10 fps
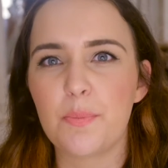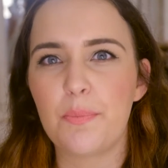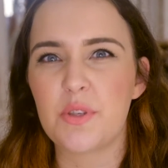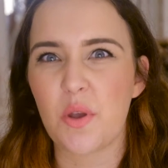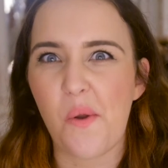
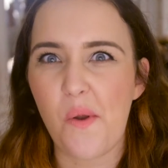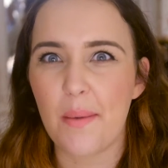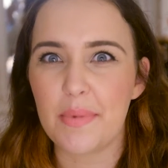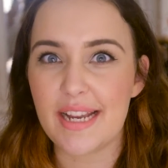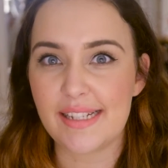So
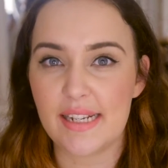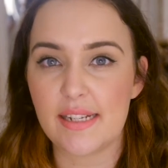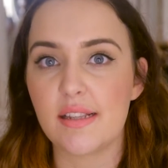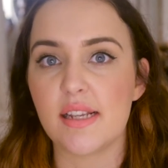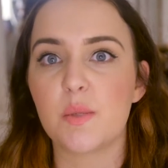I'm guessing
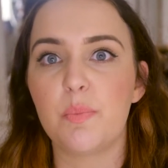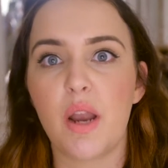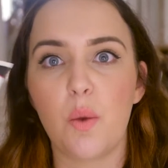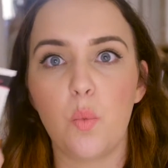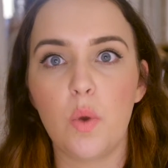it's this, but
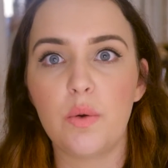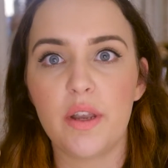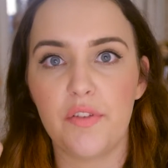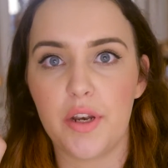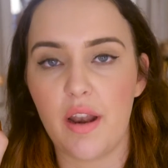I will
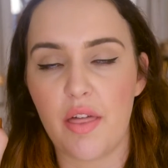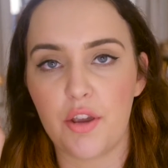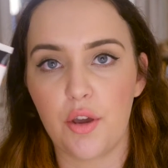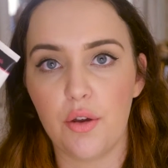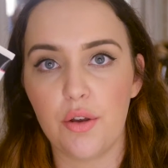give it another
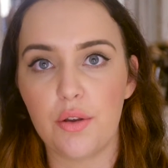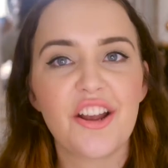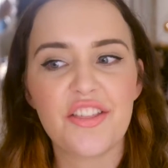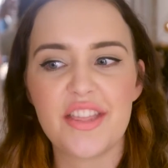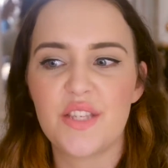go. I
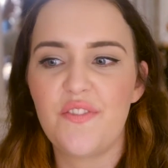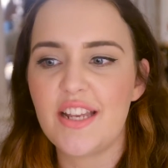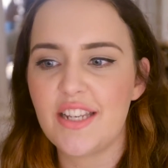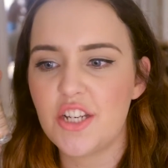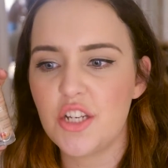got this
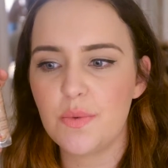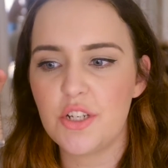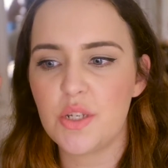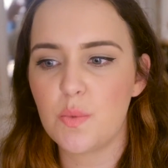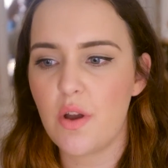foundation,
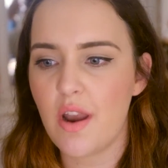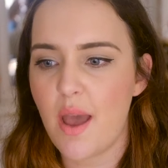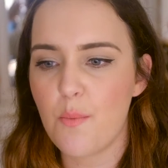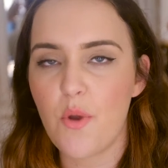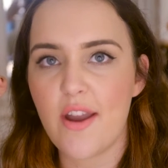which is what
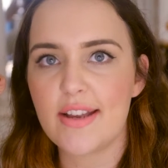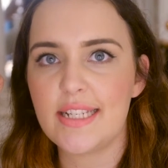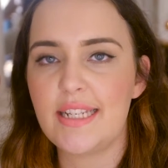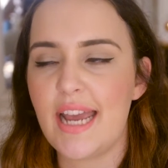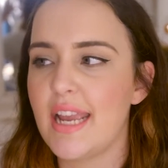I'm wearing
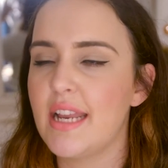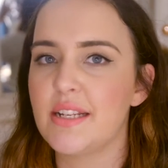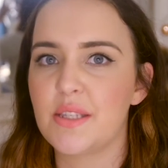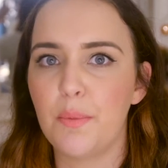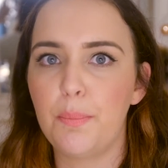today, and
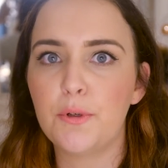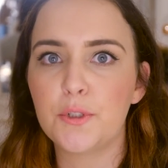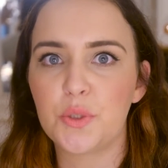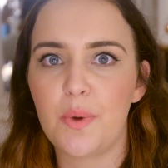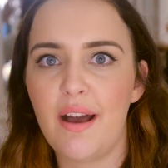it's the
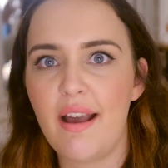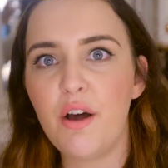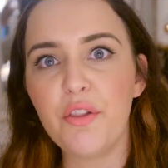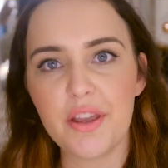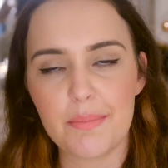Bourjois
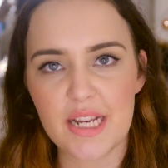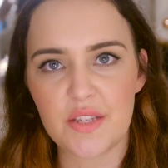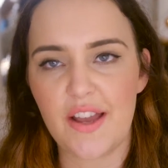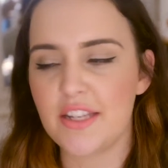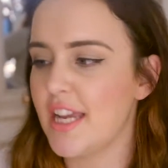Healthy Mix
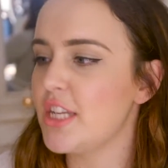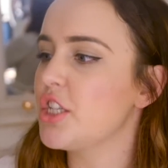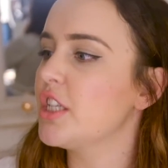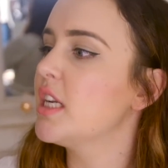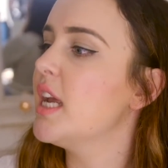
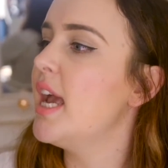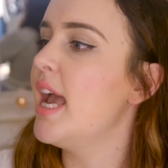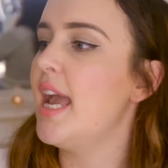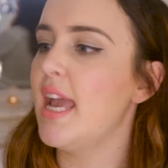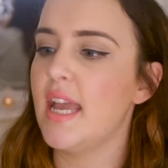Foundation,
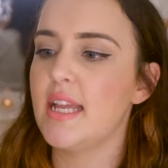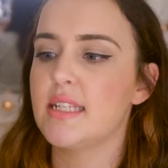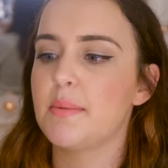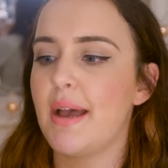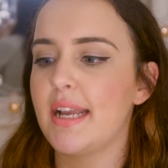
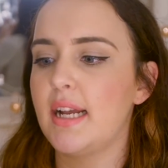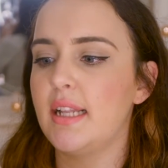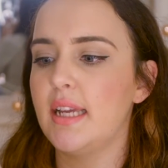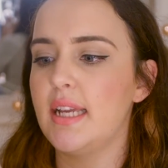and my colour